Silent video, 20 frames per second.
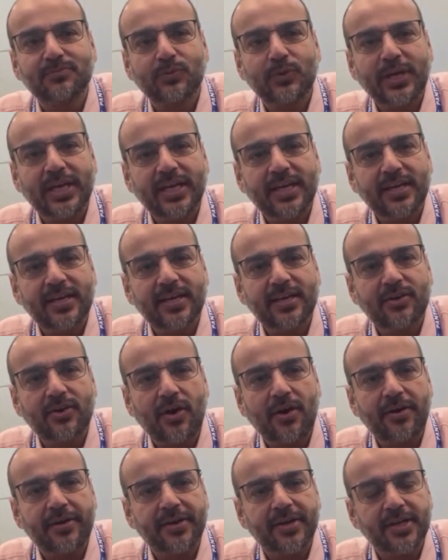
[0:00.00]
we
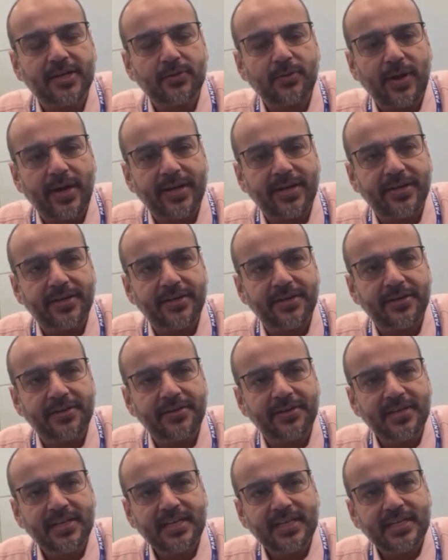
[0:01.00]
got acquired
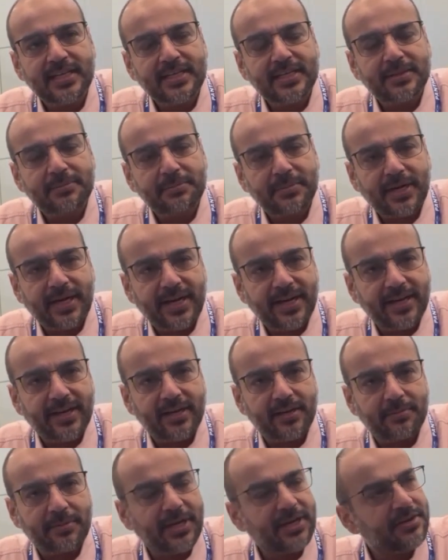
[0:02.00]
by
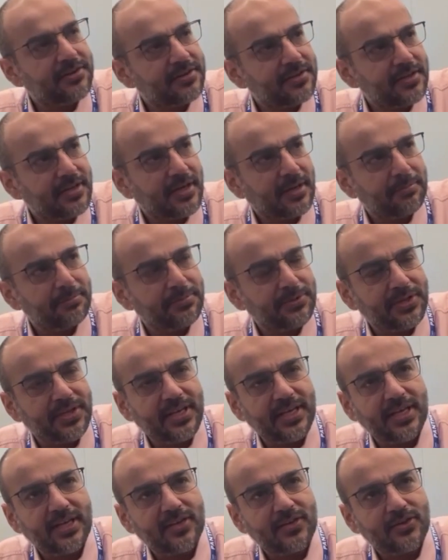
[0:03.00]
an American
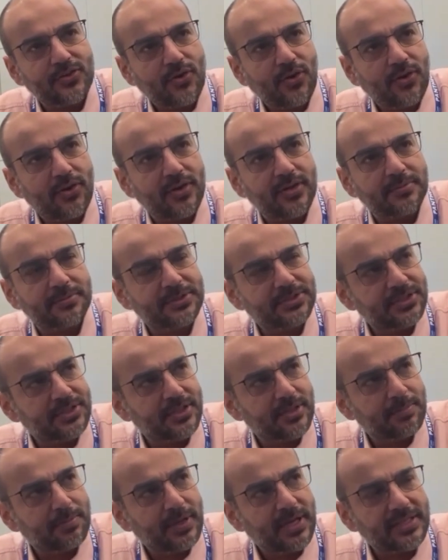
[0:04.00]
company called
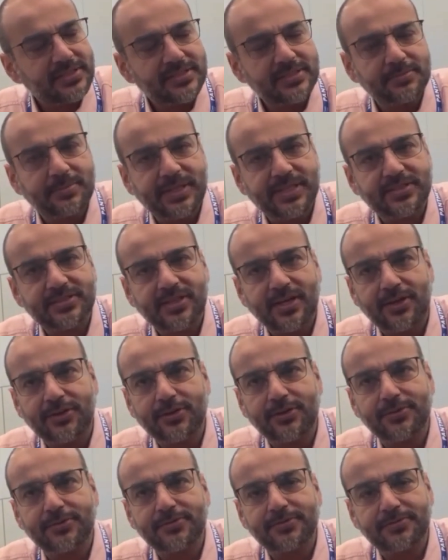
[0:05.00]
Material Plus, based out
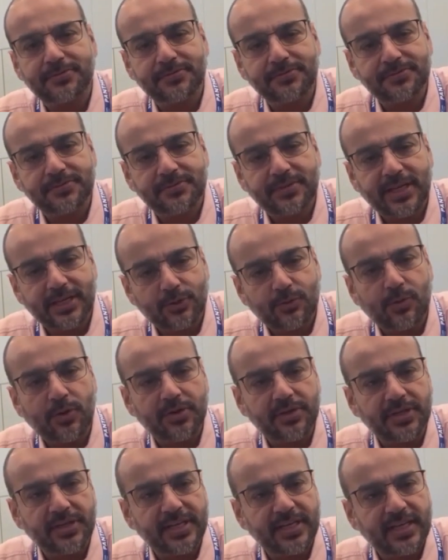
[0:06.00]
of
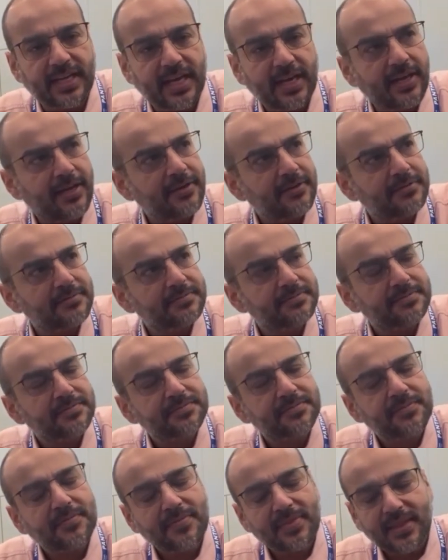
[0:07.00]
headquartered in LA,
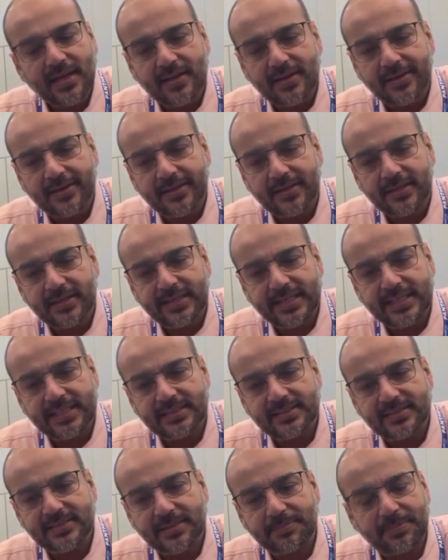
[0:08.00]

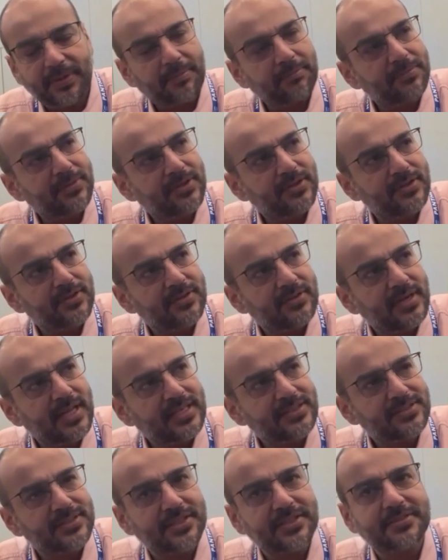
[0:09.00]
in September
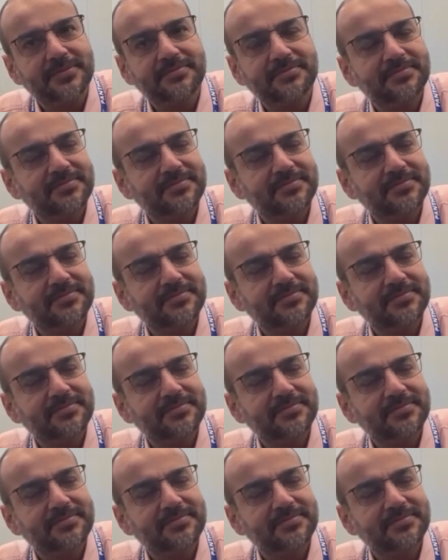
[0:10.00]
last year.